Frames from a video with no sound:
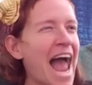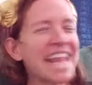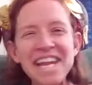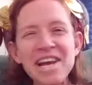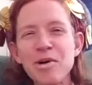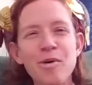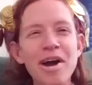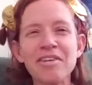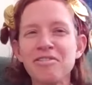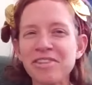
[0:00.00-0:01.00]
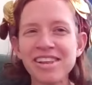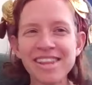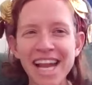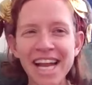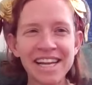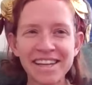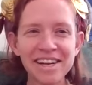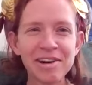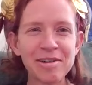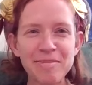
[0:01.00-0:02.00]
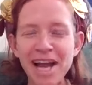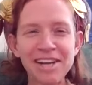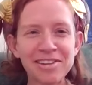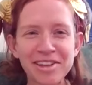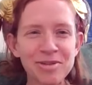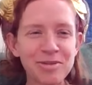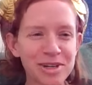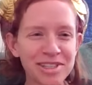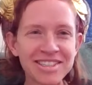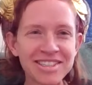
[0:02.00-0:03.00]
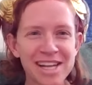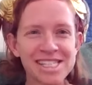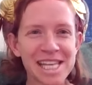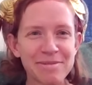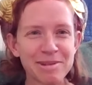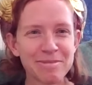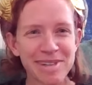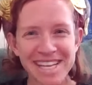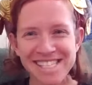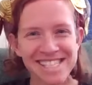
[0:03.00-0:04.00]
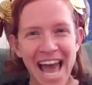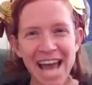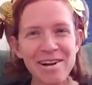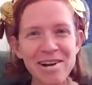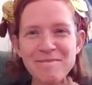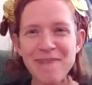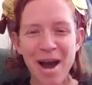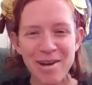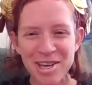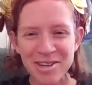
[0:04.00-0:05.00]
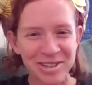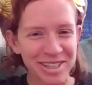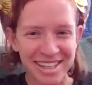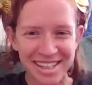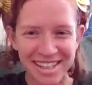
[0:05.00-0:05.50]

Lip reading: I didn't quite feel that I needed a reminder that the world is not a stable place. I don't know about you.